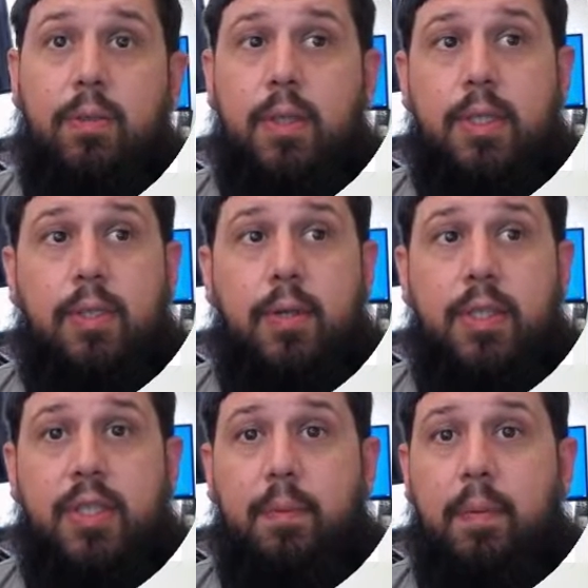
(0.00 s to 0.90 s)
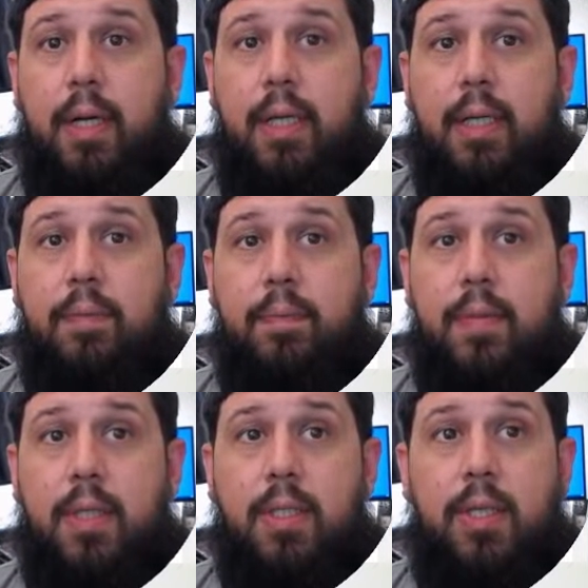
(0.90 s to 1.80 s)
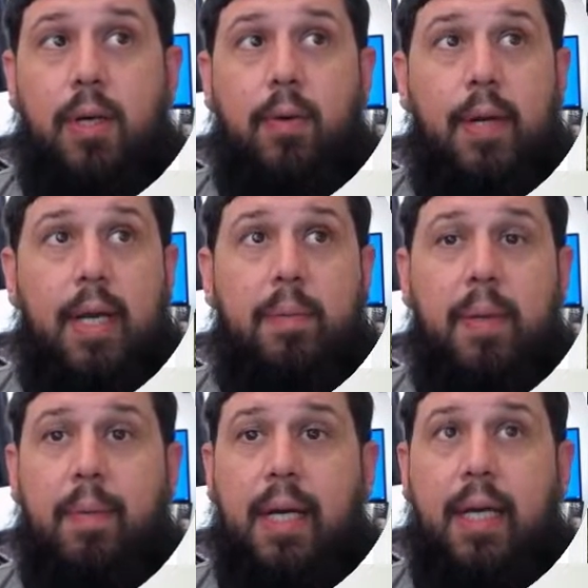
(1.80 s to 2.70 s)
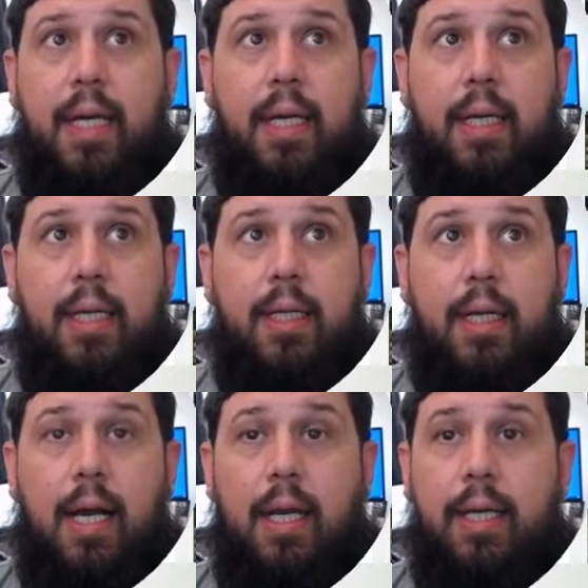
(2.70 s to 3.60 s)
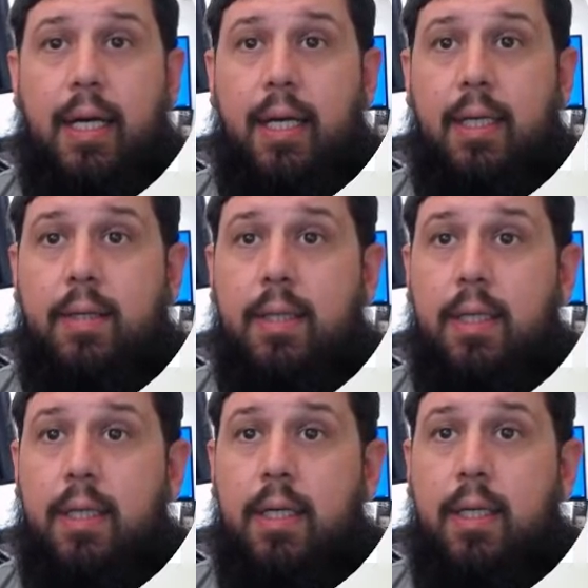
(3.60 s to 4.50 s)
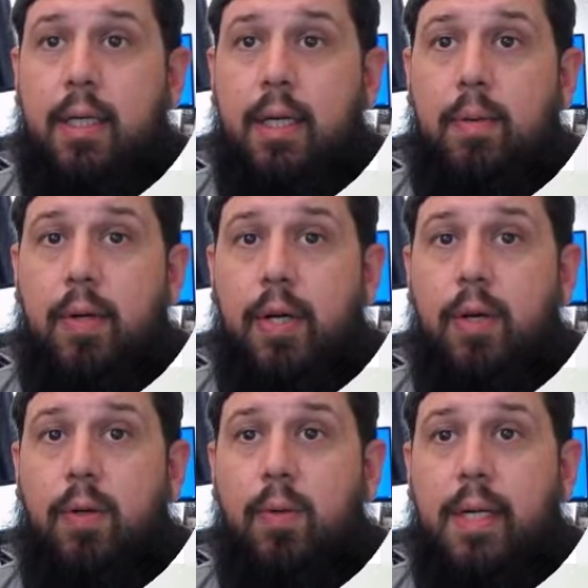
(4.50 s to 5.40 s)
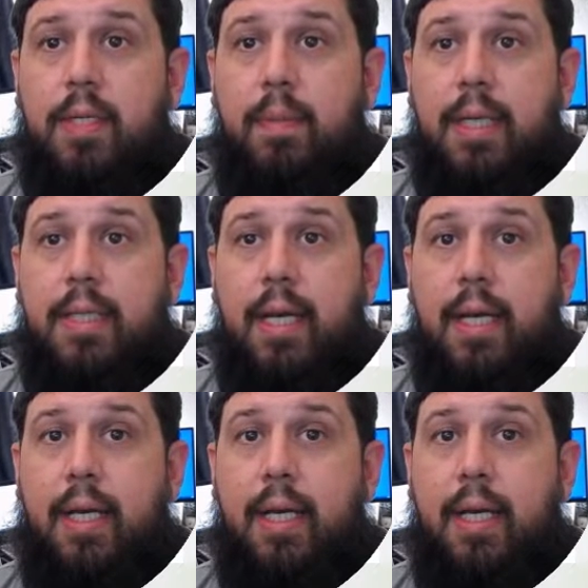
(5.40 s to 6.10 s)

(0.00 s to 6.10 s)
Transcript: let's go ahead and jump right in. So now I'm in my iGuide. I'm going to go right to my tag